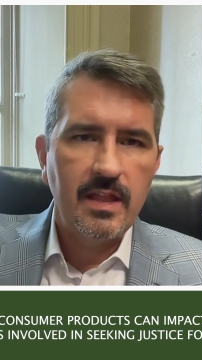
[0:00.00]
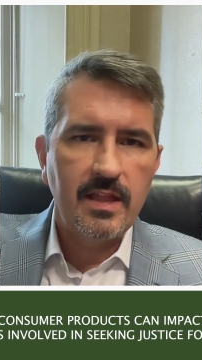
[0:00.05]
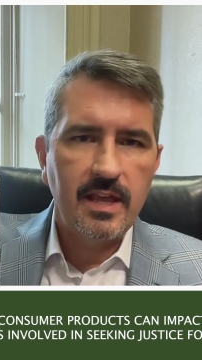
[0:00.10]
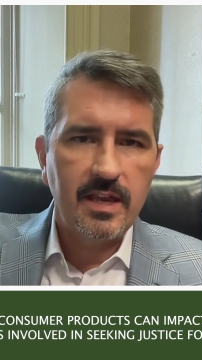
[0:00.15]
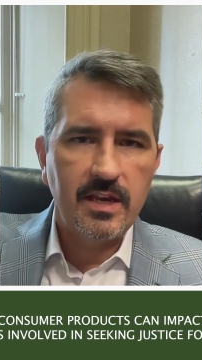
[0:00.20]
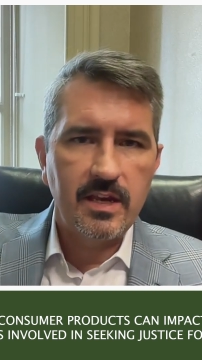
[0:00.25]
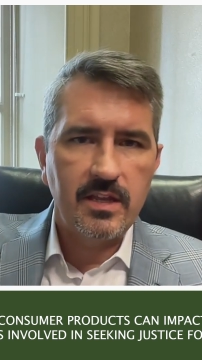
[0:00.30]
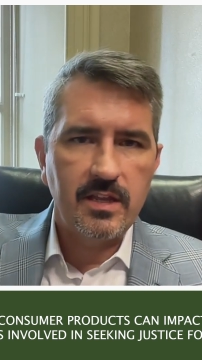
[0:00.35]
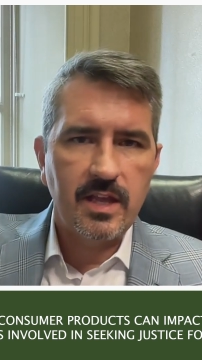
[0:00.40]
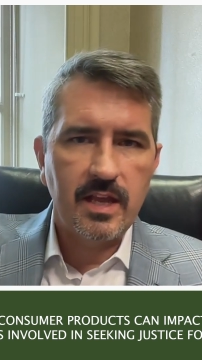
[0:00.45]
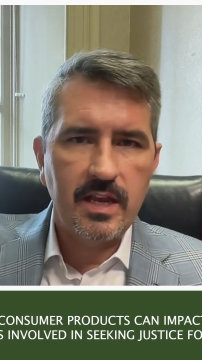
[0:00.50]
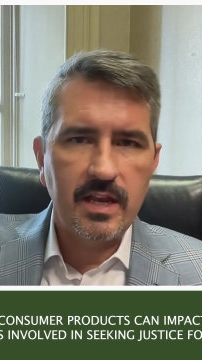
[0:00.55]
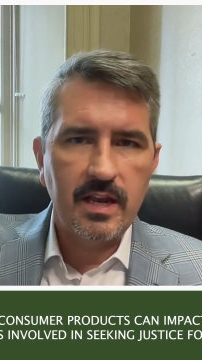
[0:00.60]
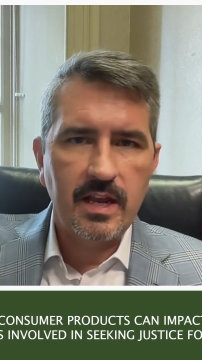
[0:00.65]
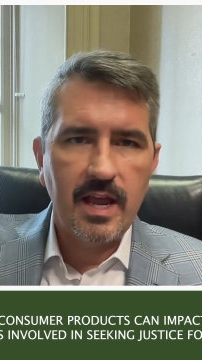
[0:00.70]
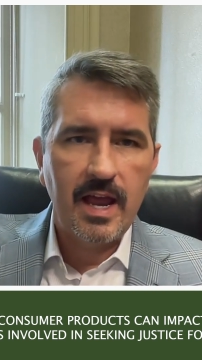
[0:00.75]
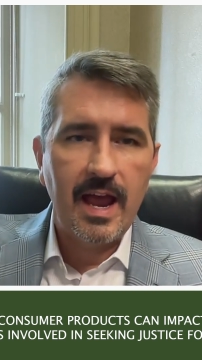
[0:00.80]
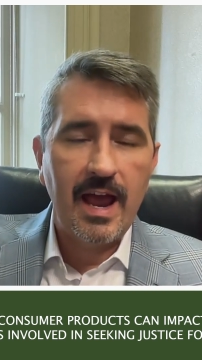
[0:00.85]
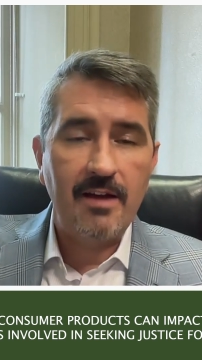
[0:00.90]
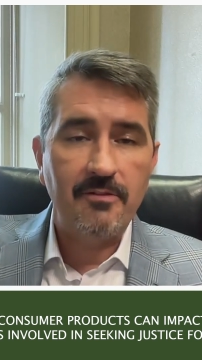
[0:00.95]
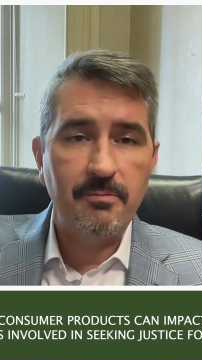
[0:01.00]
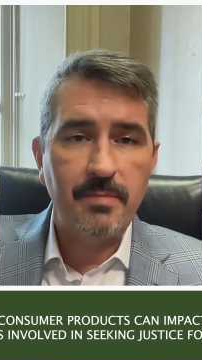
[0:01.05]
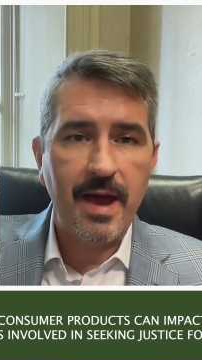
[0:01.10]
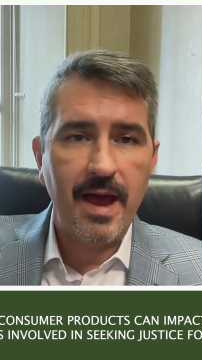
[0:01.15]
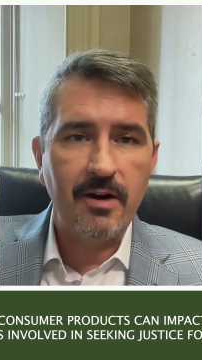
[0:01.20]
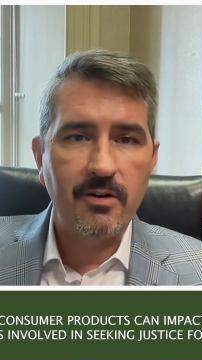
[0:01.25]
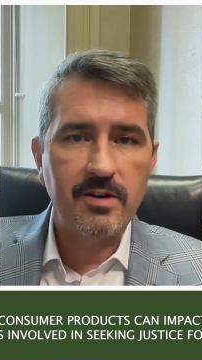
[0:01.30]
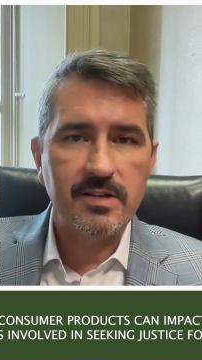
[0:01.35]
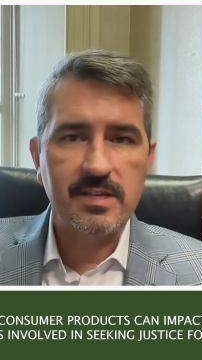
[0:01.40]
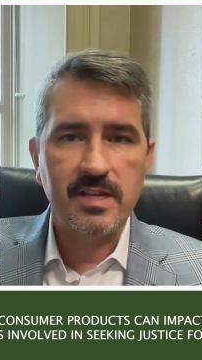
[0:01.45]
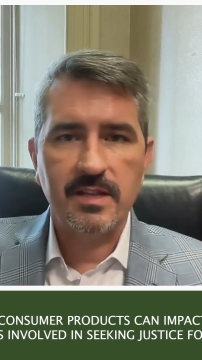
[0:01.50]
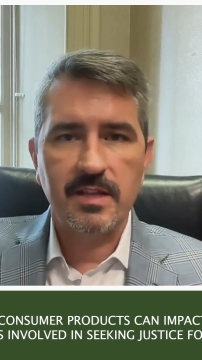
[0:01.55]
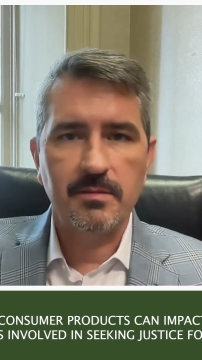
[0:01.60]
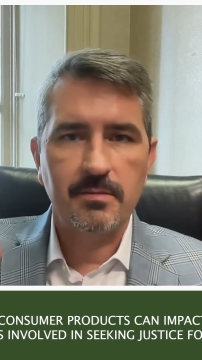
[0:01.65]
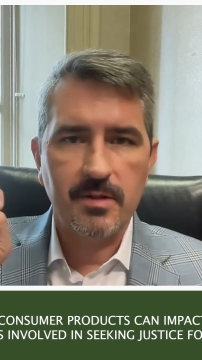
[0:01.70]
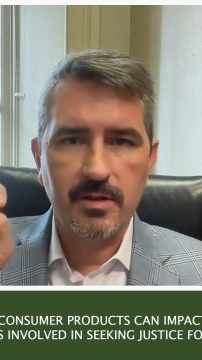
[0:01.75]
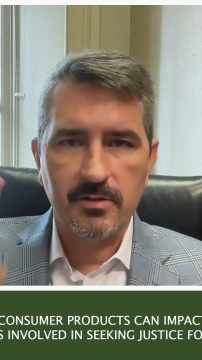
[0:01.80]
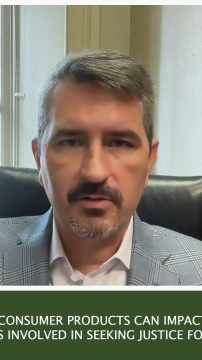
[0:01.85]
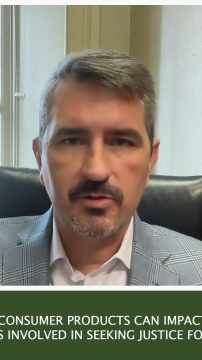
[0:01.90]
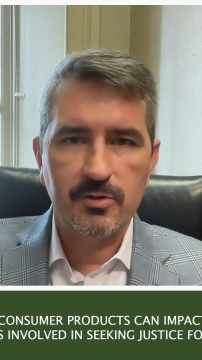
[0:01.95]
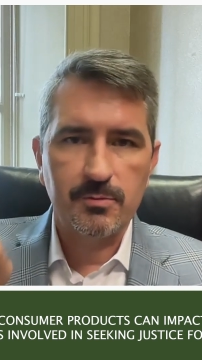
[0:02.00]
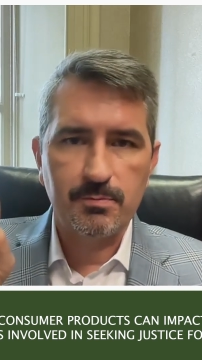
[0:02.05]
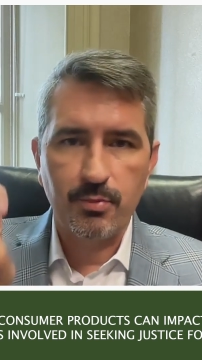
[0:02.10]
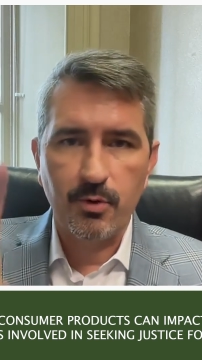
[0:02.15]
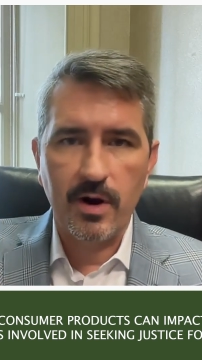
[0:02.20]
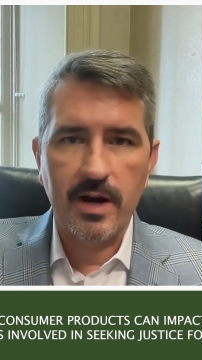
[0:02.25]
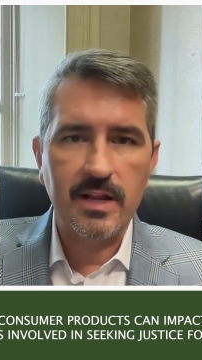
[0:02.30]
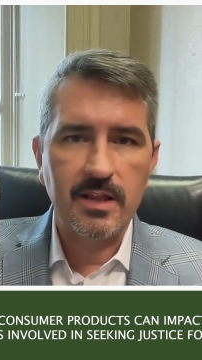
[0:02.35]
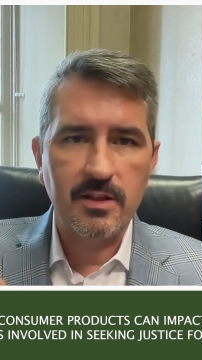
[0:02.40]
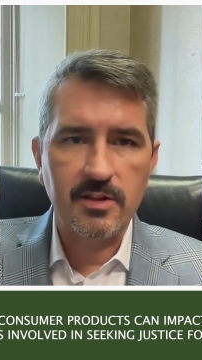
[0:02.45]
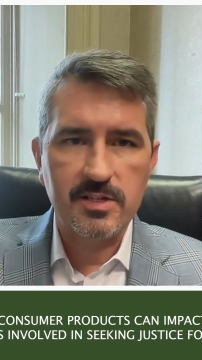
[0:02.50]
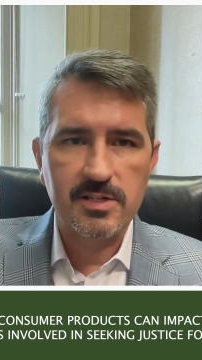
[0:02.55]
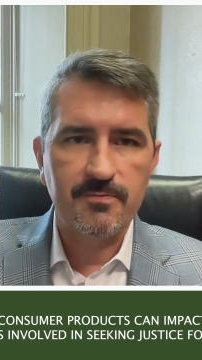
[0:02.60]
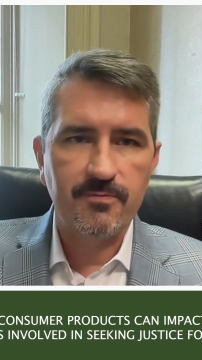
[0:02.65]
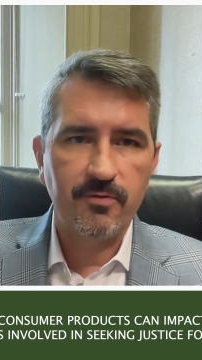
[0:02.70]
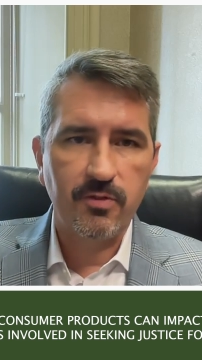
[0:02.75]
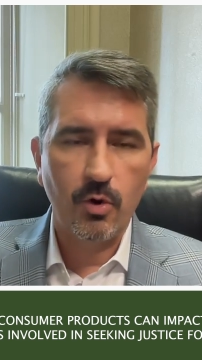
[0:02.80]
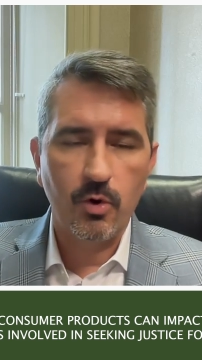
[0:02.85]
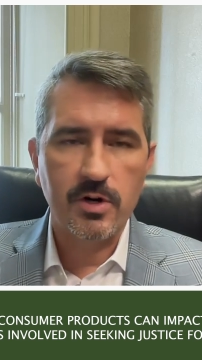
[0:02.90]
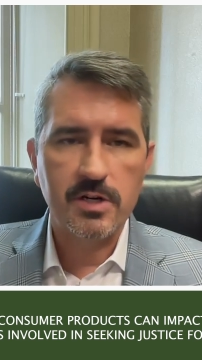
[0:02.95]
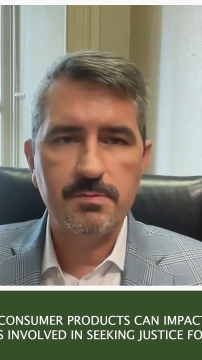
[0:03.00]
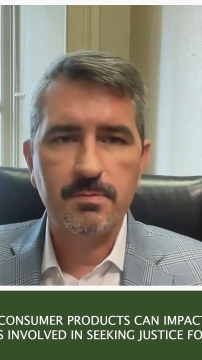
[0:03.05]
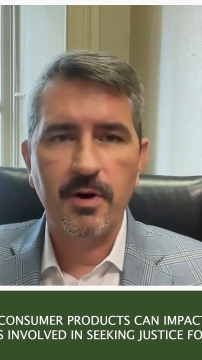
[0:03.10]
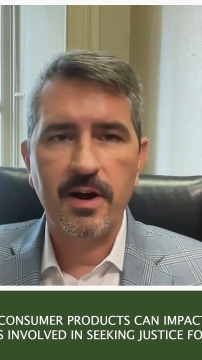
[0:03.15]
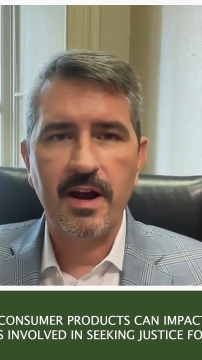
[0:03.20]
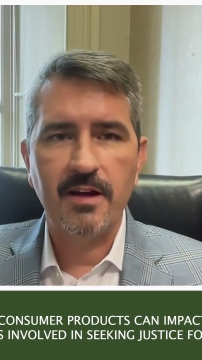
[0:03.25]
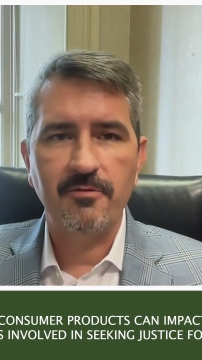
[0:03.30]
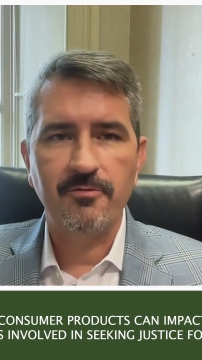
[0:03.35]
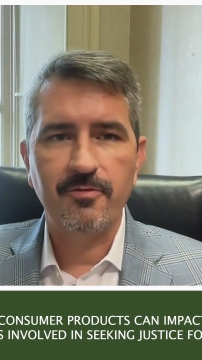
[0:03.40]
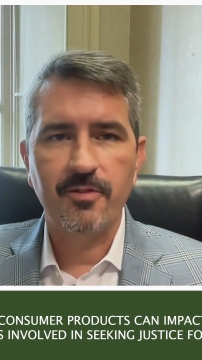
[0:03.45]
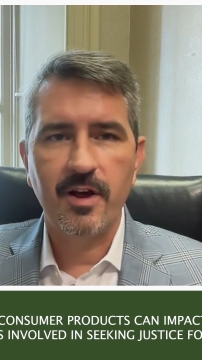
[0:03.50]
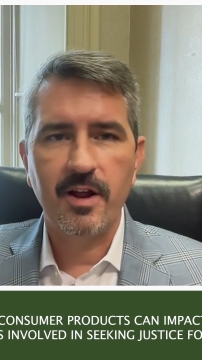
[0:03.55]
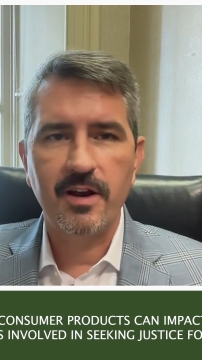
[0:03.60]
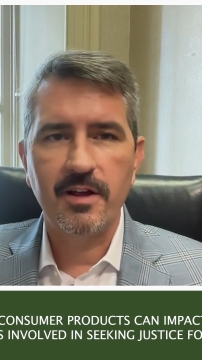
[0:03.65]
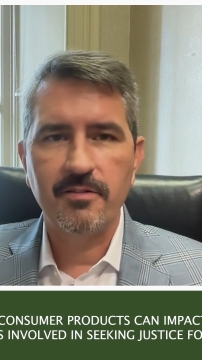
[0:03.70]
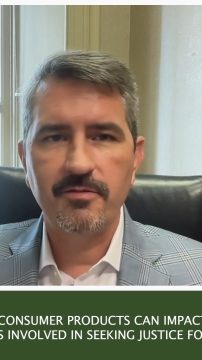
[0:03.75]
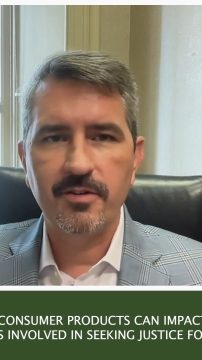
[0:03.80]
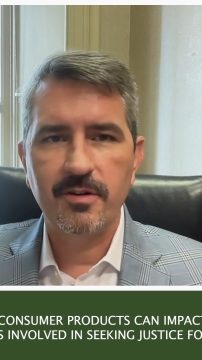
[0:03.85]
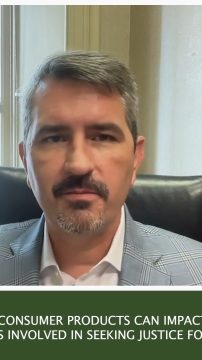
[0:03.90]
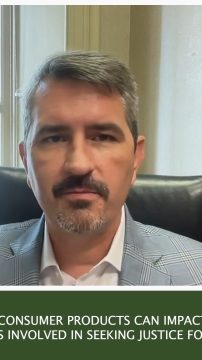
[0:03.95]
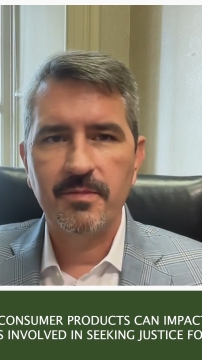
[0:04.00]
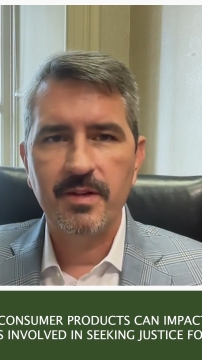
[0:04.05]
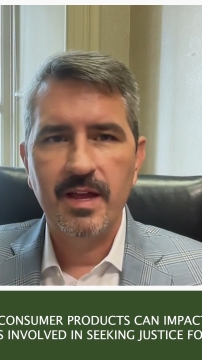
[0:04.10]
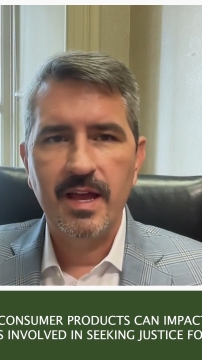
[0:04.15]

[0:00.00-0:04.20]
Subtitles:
They have batteries in them that spray the floor spray out in front of them,